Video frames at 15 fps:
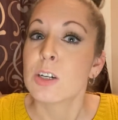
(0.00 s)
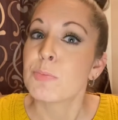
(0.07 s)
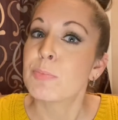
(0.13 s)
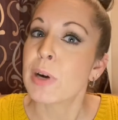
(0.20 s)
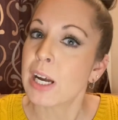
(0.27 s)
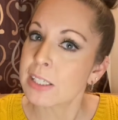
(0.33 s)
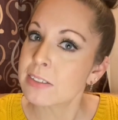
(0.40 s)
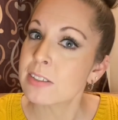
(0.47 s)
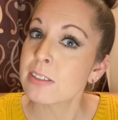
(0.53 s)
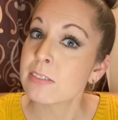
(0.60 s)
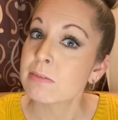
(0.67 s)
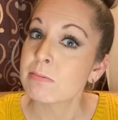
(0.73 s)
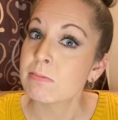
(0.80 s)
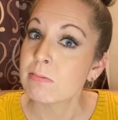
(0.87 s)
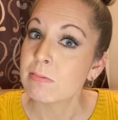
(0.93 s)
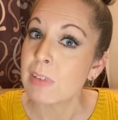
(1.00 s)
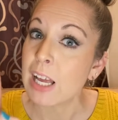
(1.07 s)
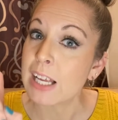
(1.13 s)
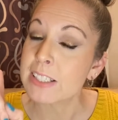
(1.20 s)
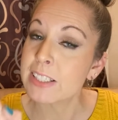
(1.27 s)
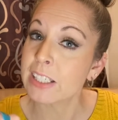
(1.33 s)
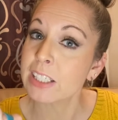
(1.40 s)
But I
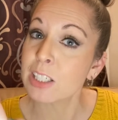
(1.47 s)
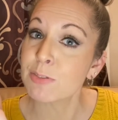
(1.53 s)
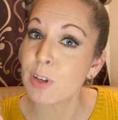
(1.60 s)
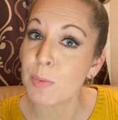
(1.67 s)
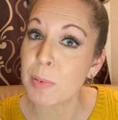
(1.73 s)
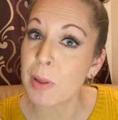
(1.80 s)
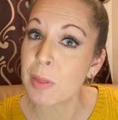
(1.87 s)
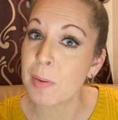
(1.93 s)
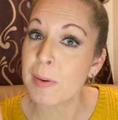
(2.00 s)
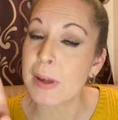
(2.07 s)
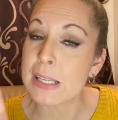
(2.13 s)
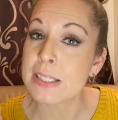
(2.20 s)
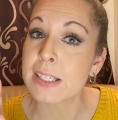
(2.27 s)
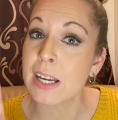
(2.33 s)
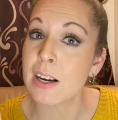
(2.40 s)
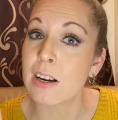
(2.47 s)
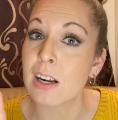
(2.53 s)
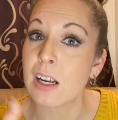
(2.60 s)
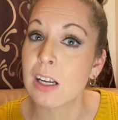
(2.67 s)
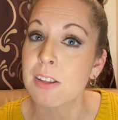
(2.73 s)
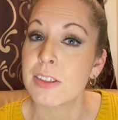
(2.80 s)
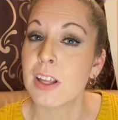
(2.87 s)
didn't give up on the
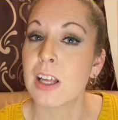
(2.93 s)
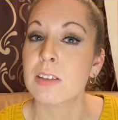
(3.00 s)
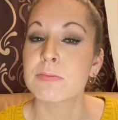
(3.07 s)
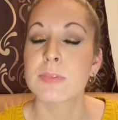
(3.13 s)
mascara. I thought,